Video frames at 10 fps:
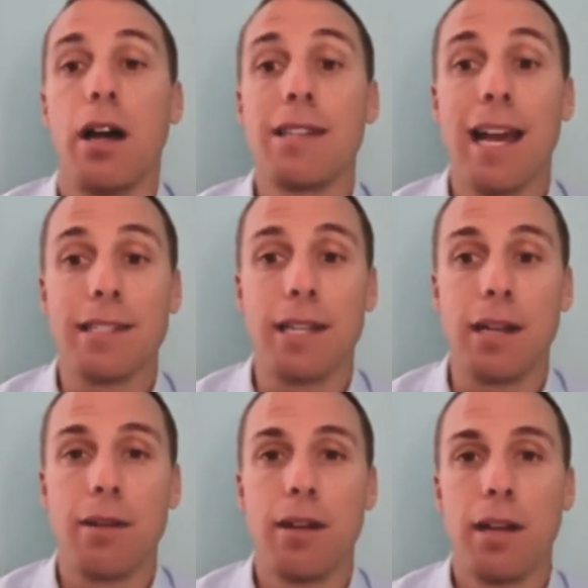
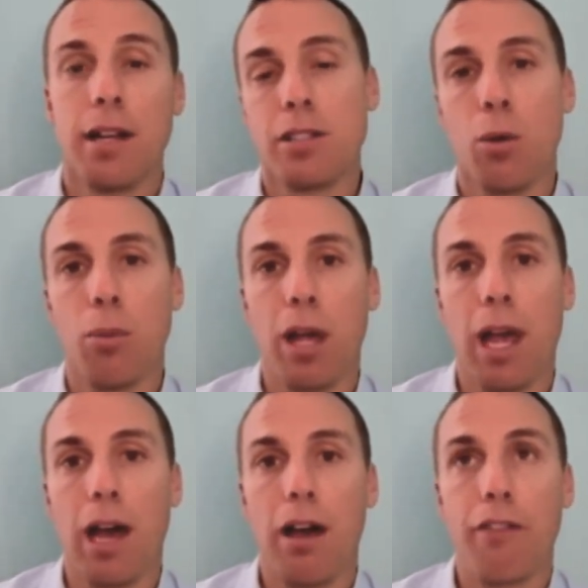testing. And so when we
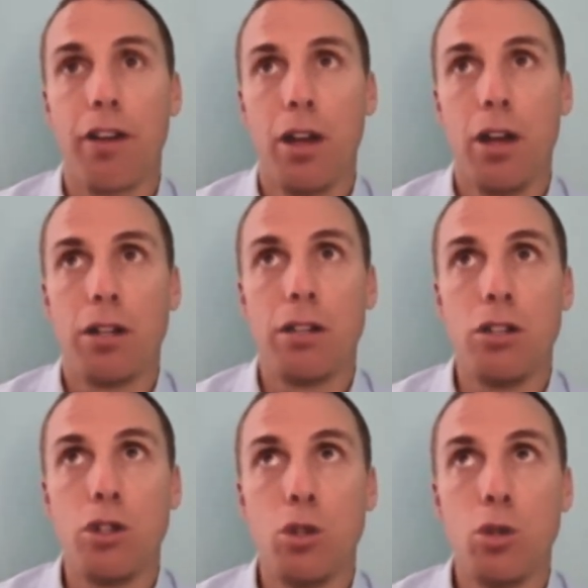have
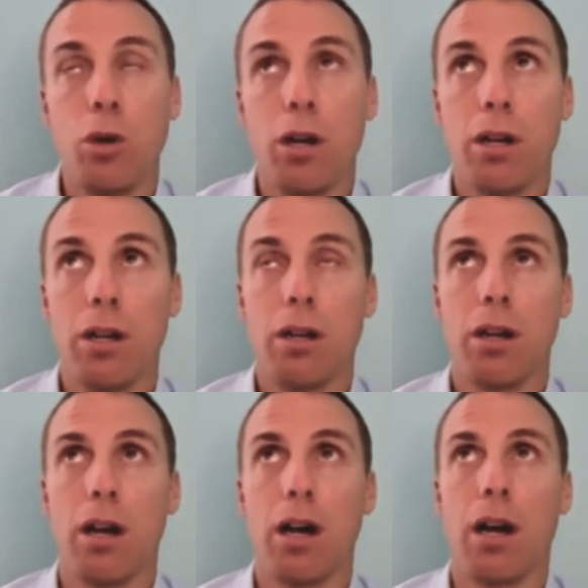new
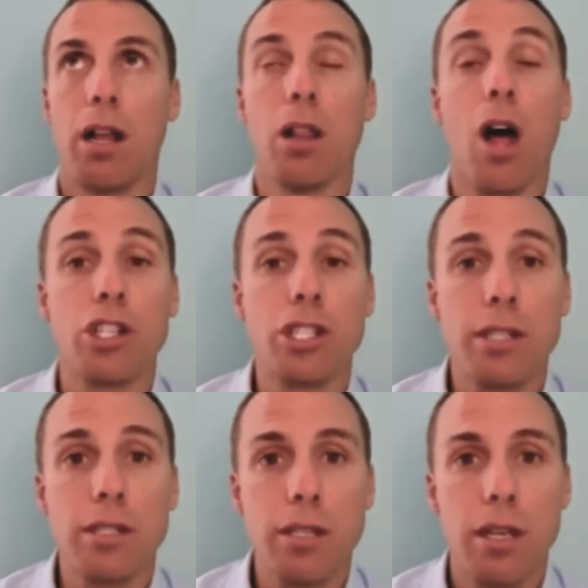
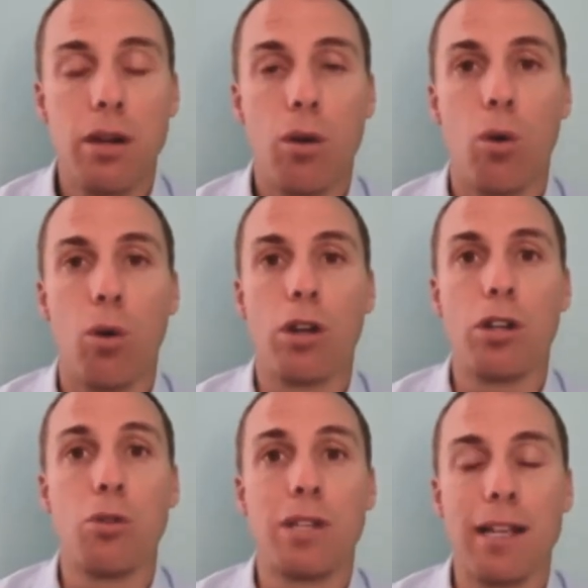launches or
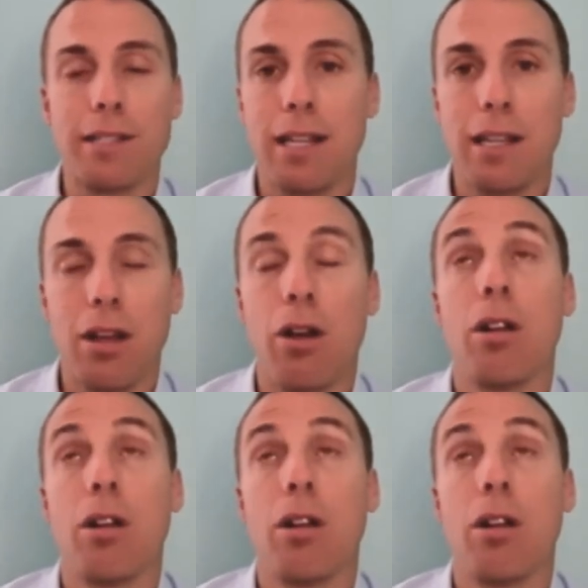new testing,